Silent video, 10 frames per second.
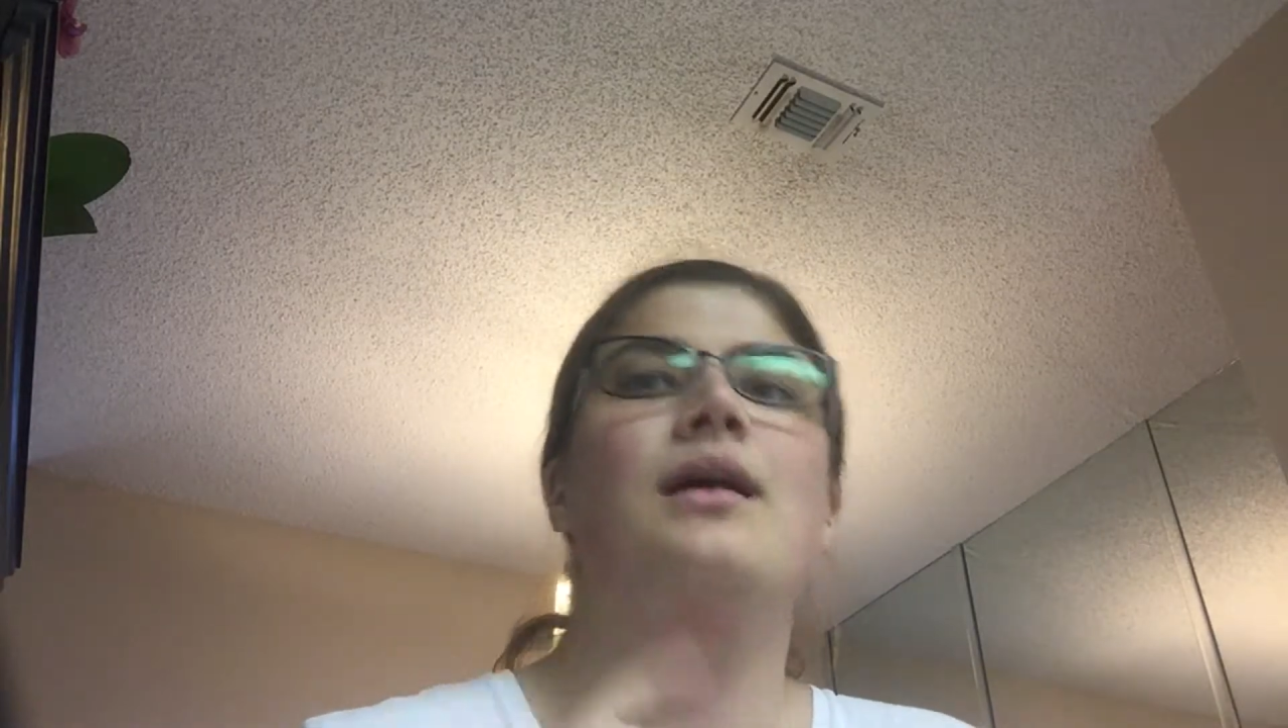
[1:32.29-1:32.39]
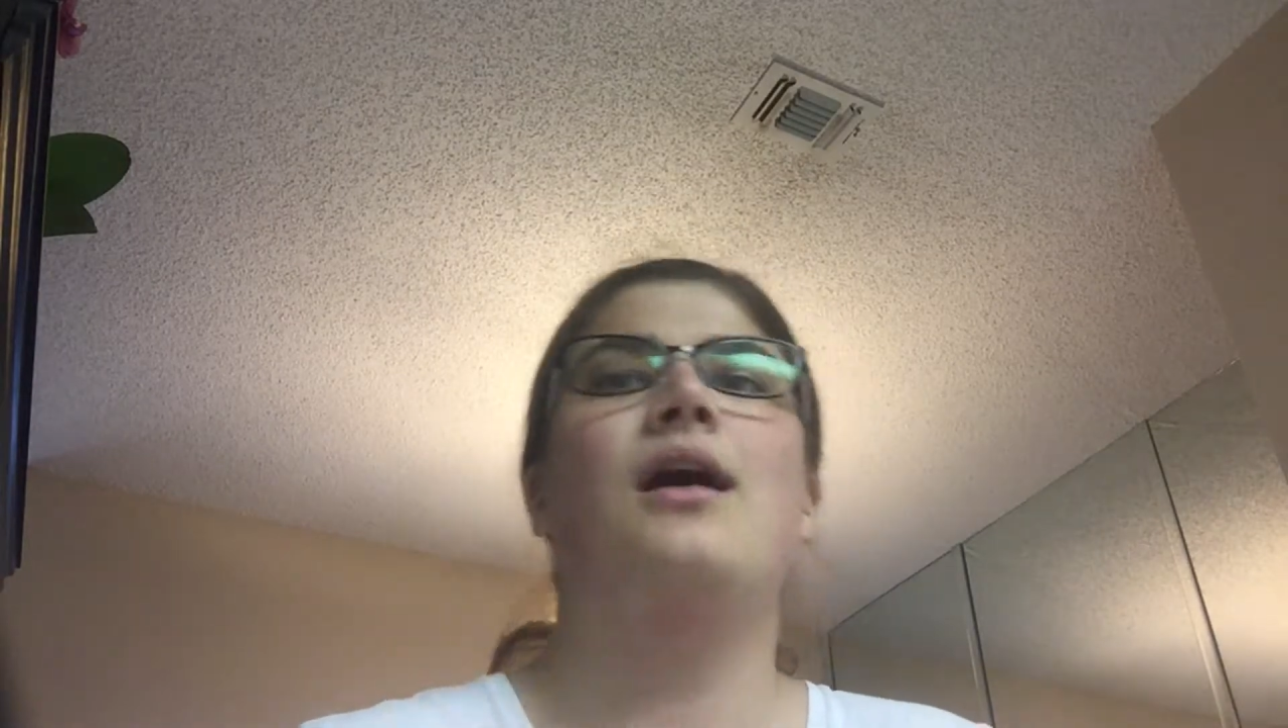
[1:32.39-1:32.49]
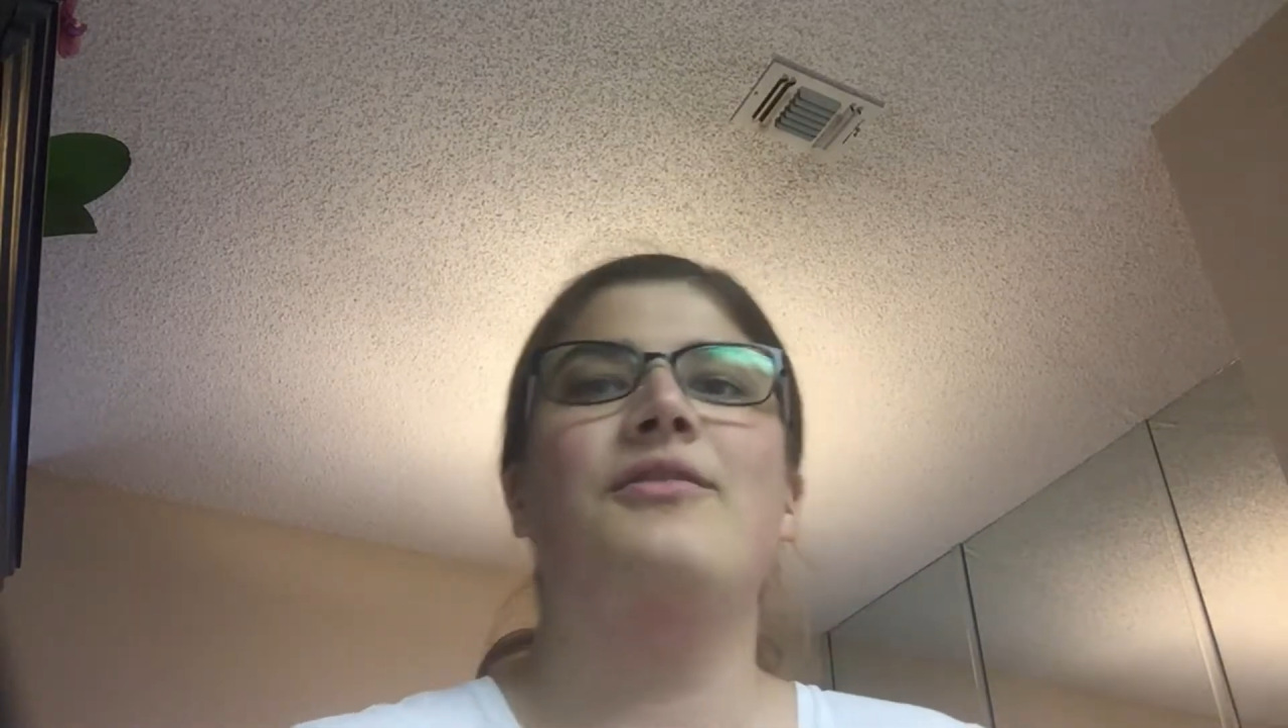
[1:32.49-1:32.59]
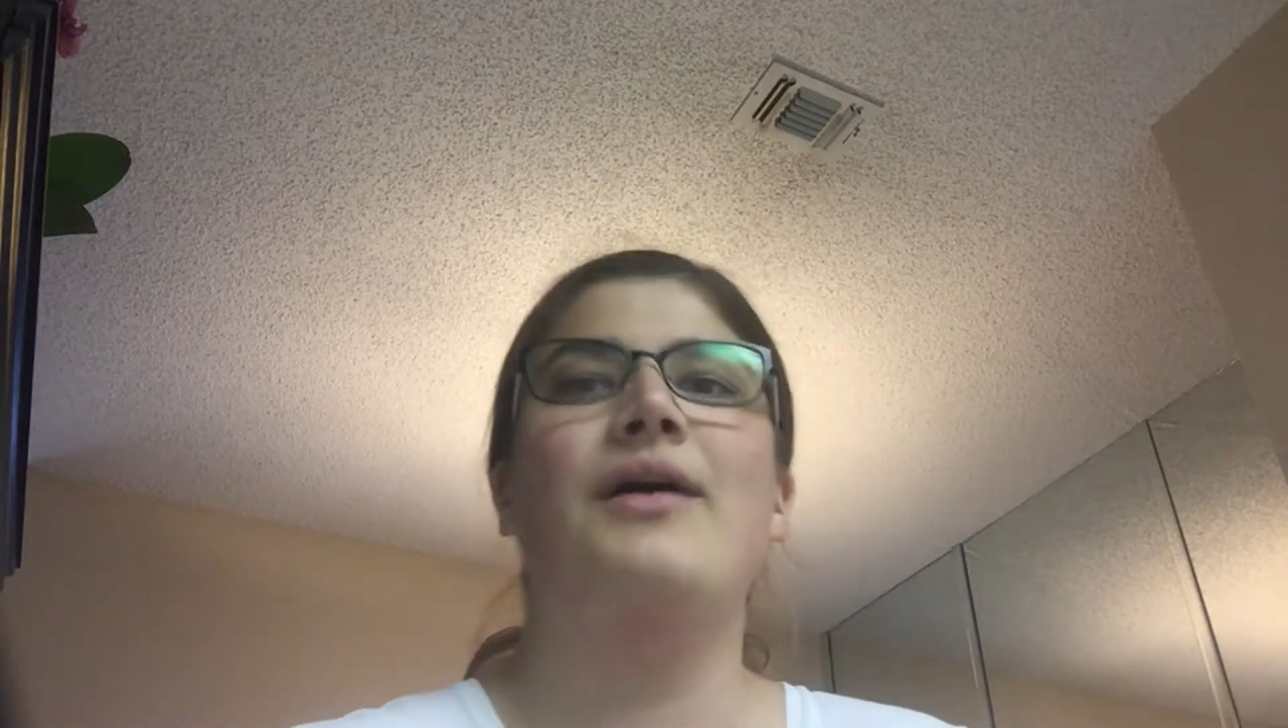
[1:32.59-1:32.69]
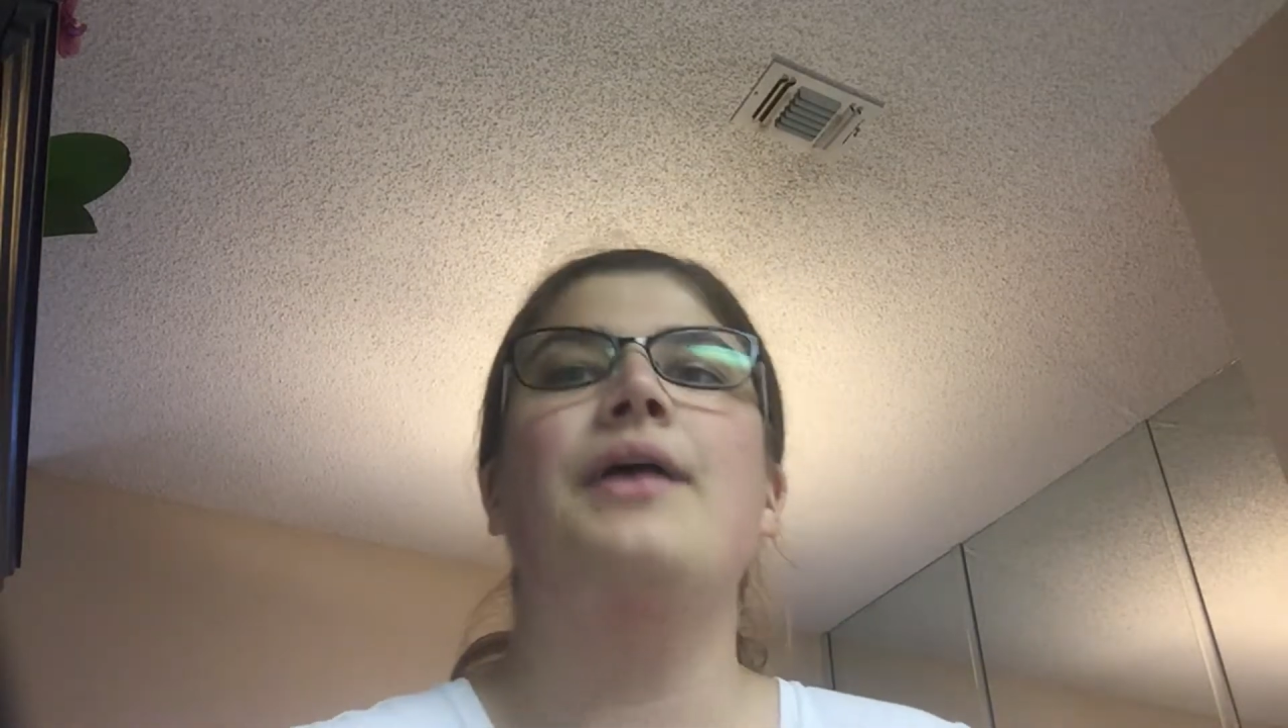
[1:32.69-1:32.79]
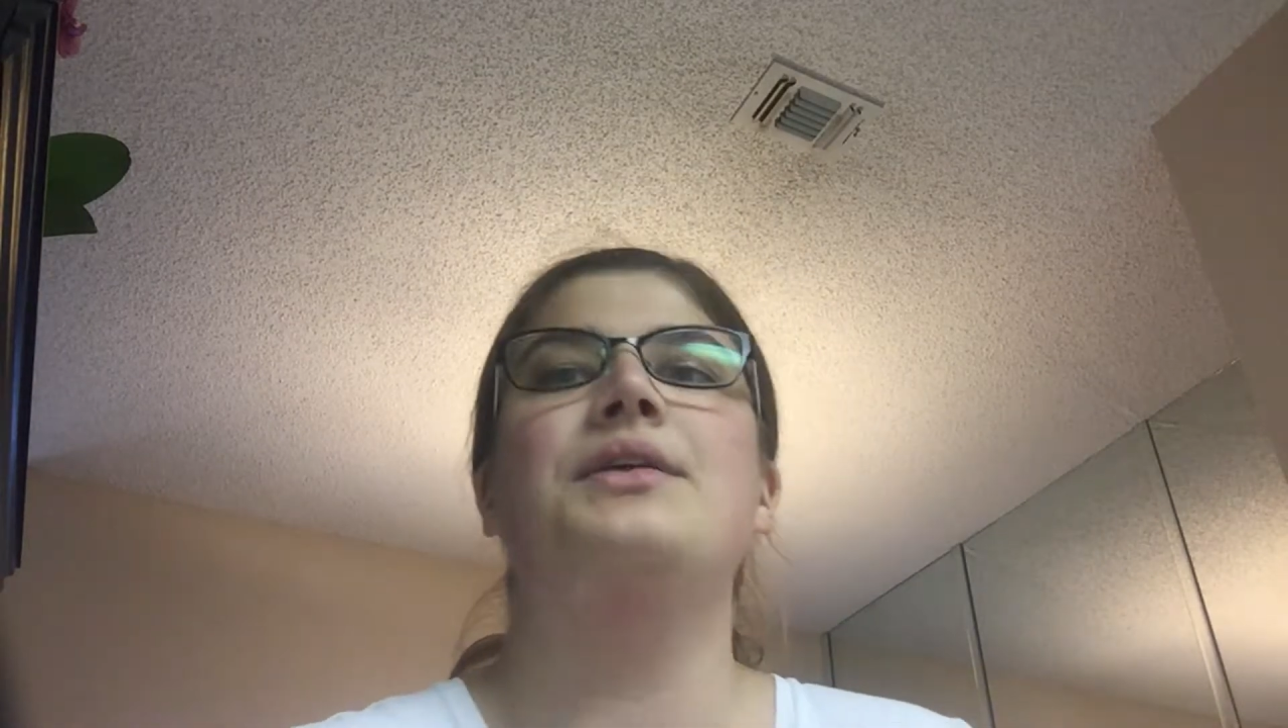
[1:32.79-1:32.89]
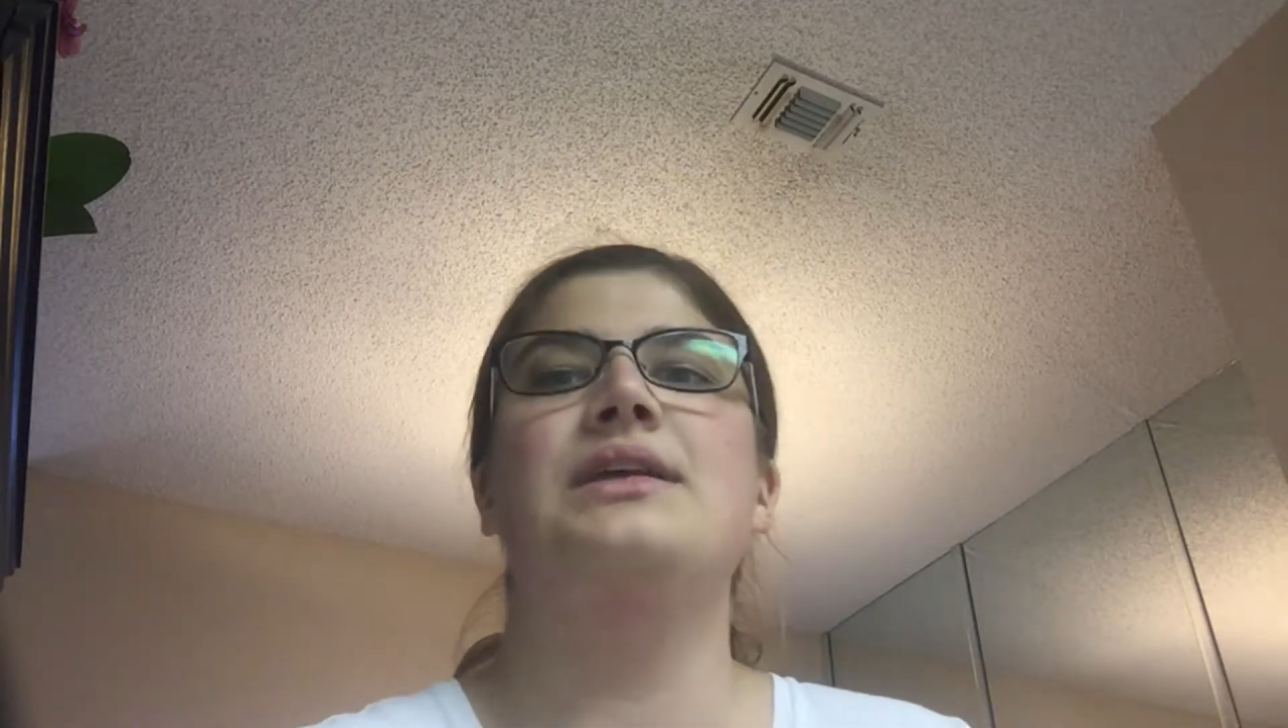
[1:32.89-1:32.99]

R5